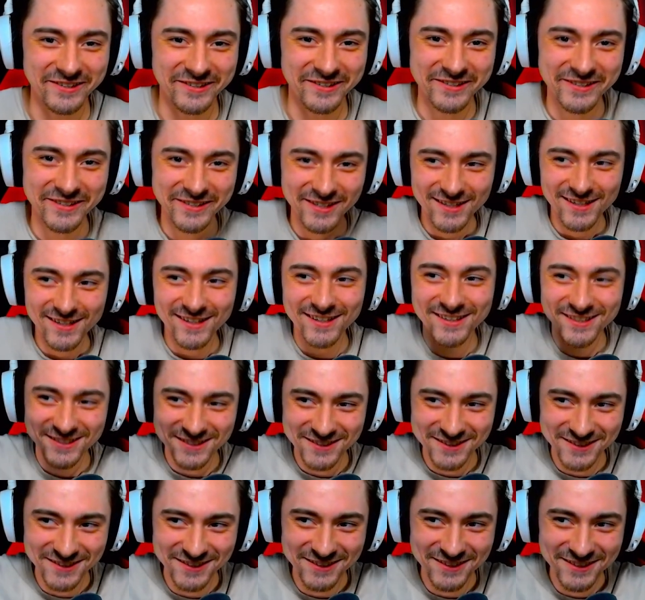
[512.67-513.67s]
for the rest of
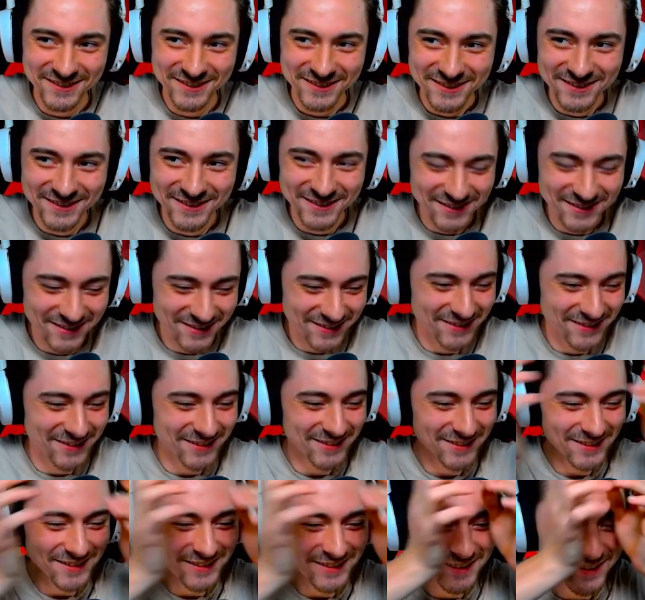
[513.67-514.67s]
the night? There's three
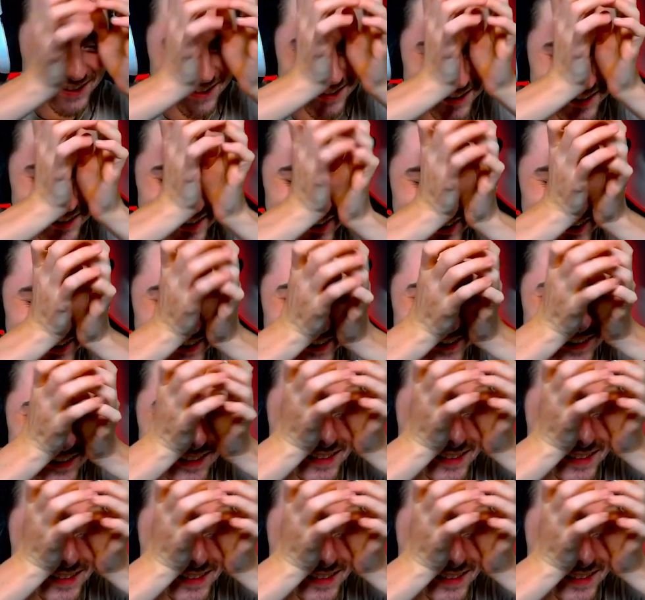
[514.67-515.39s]
people up there.